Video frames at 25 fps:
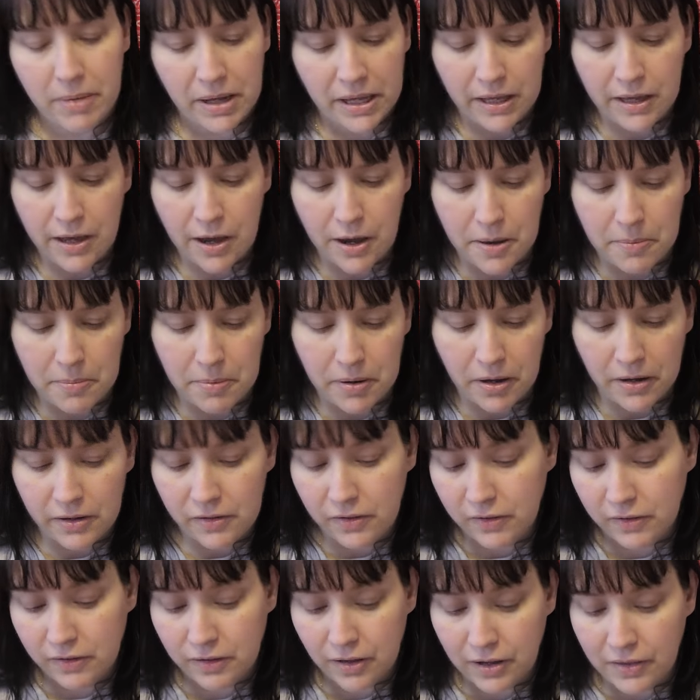makeup. Like, I
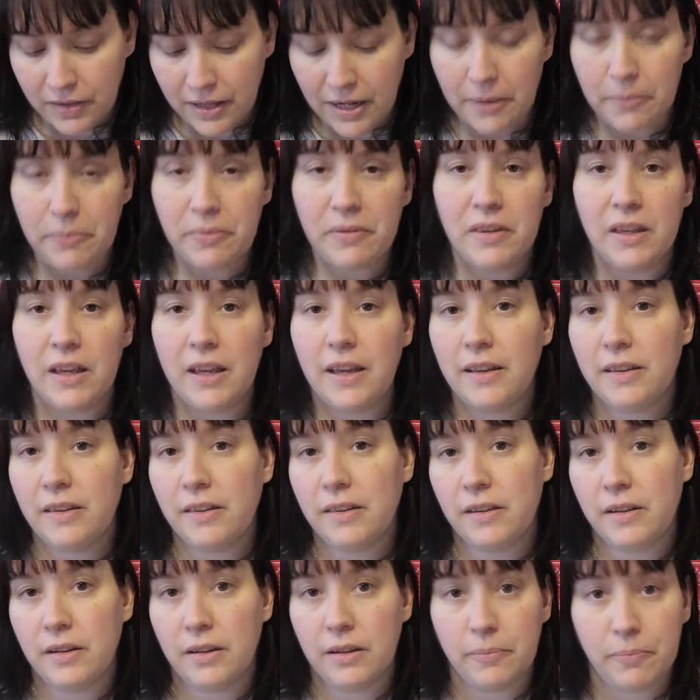just like the
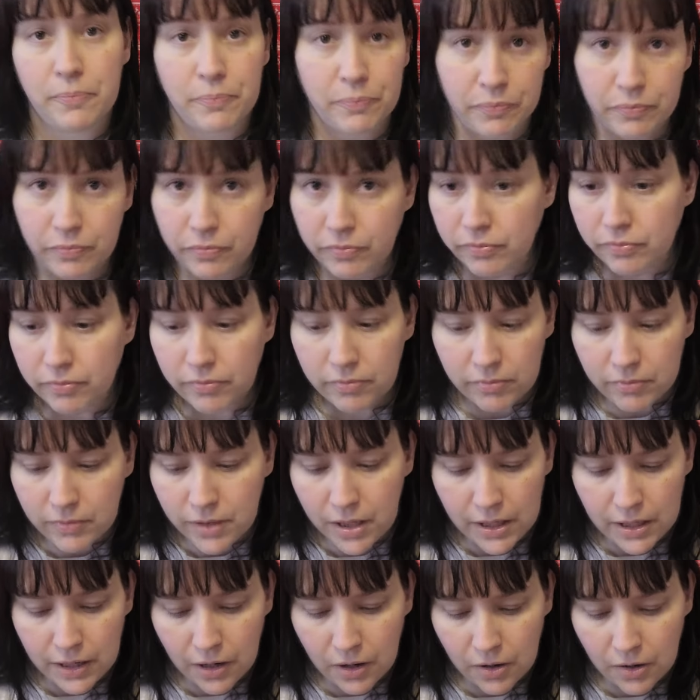lipsticks and,
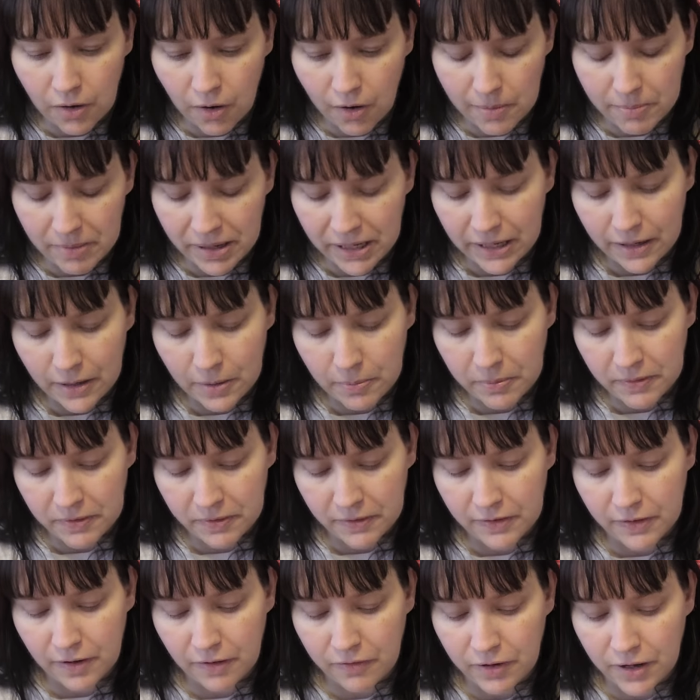you know, eye makeup and
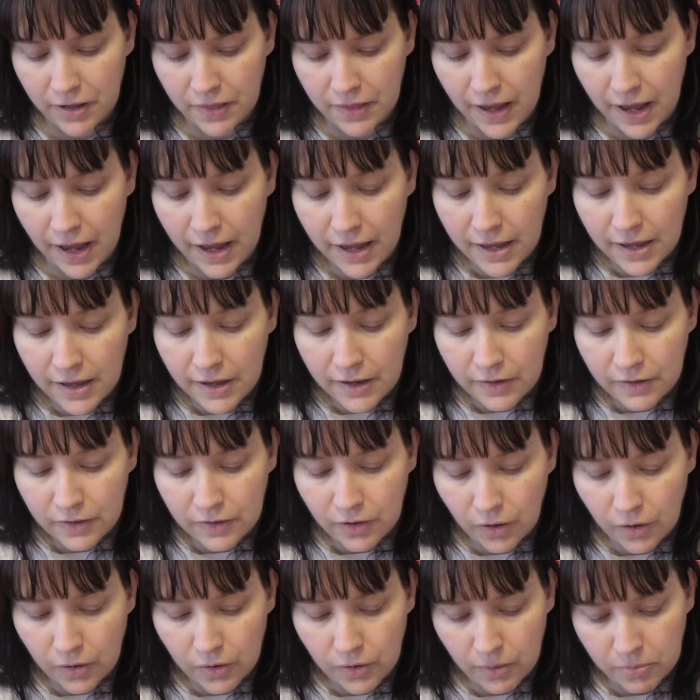stuff like that.
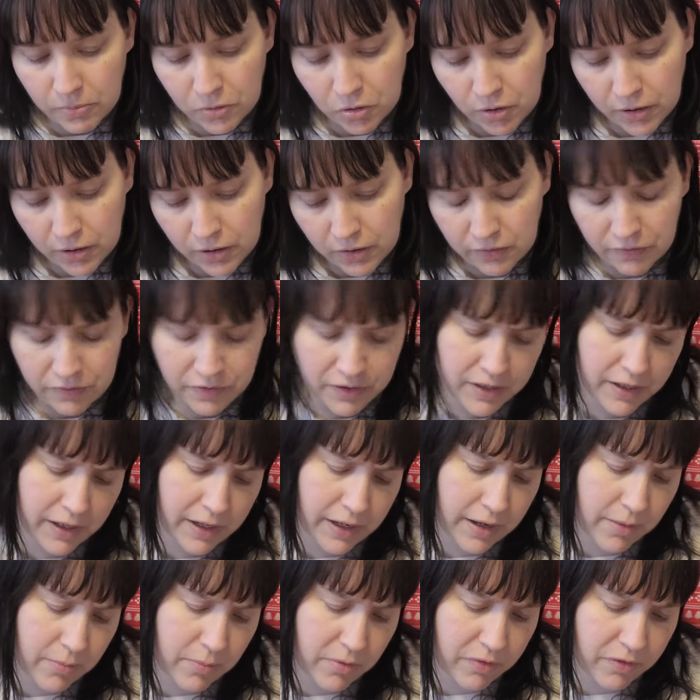So I'm trying to look for the
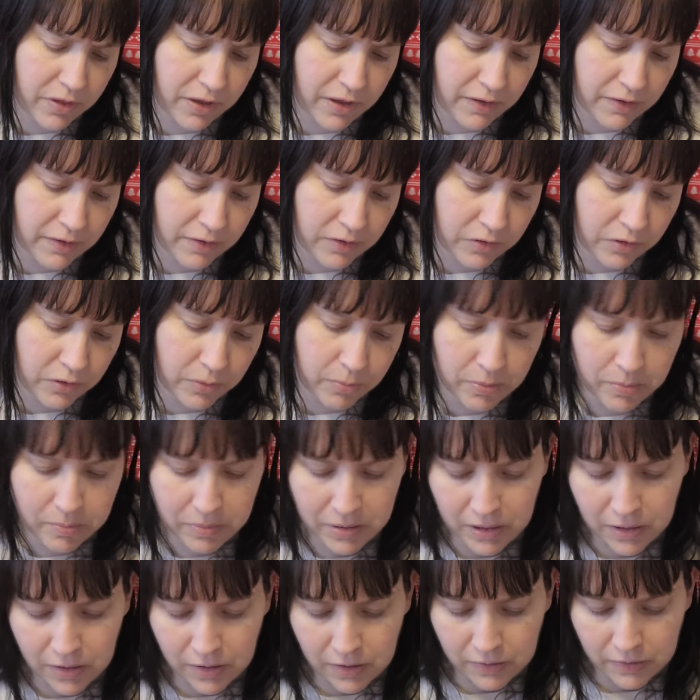name of this. I should have put
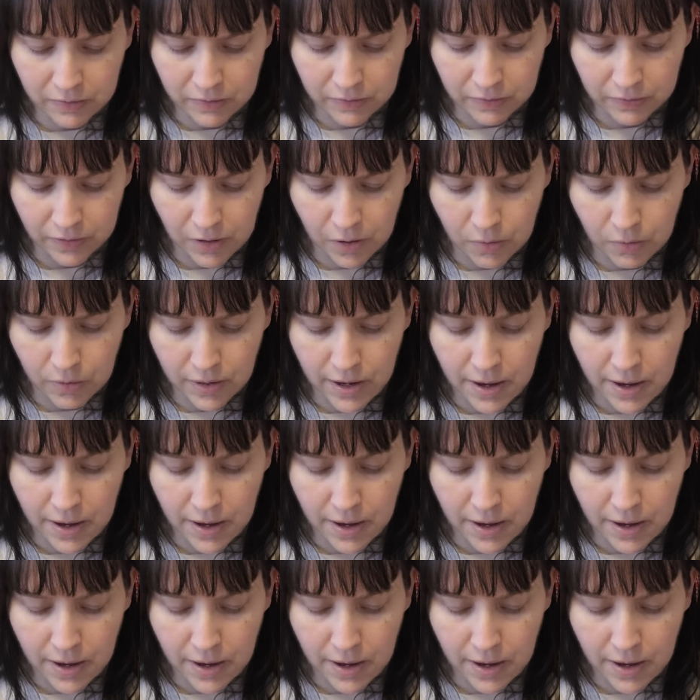my glasses on. Oh,